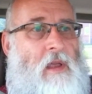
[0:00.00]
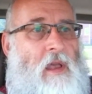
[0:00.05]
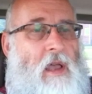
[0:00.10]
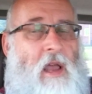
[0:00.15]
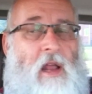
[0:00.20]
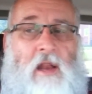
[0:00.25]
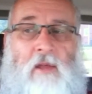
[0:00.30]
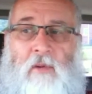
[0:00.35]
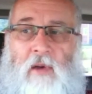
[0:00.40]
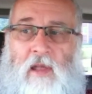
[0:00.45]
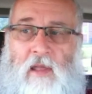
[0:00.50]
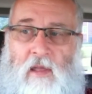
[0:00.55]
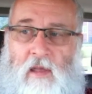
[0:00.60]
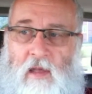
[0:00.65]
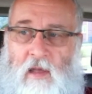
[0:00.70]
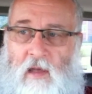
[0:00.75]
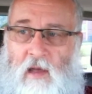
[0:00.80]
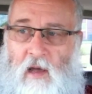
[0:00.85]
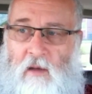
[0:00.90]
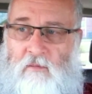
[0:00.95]
Anyway,
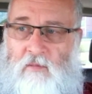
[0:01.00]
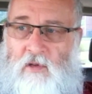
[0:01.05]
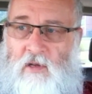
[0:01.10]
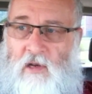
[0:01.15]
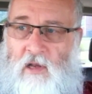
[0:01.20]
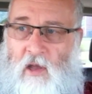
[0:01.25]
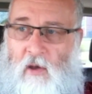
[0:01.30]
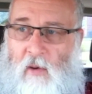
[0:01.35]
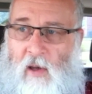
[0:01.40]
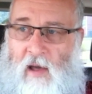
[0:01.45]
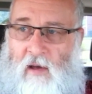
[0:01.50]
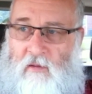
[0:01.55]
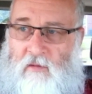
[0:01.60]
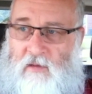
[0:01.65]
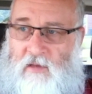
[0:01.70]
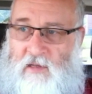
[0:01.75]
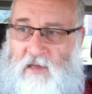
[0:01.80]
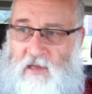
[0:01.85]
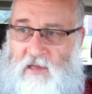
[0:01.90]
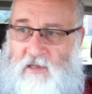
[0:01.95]
I'm going to go out
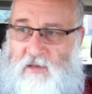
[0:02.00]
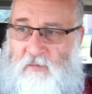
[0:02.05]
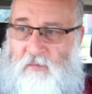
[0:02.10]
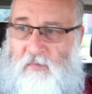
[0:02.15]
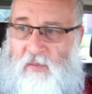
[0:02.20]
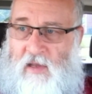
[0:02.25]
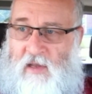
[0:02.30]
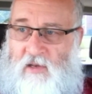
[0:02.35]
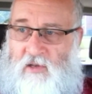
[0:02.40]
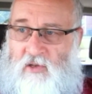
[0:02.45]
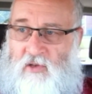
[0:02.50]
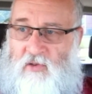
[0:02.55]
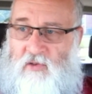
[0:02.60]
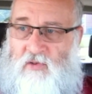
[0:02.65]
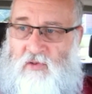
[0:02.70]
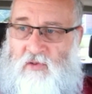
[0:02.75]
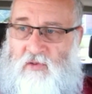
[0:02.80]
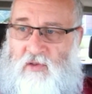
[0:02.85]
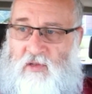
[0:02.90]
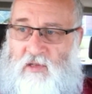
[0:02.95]
and take some
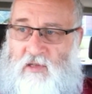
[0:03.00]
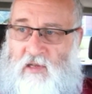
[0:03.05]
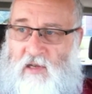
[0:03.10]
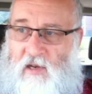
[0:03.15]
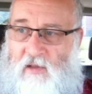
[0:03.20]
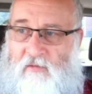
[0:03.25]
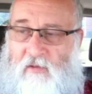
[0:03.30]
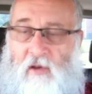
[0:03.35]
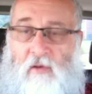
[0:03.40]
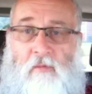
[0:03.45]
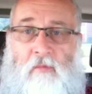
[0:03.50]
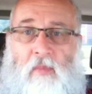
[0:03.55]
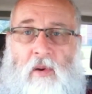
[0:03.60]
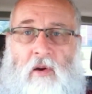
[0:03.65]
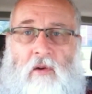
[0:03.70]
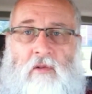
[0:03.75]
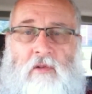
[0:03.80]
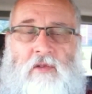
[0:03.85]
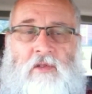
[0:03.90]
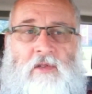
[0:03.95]
pictures of this telephone
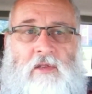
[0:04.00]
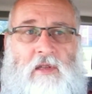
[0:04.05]
box.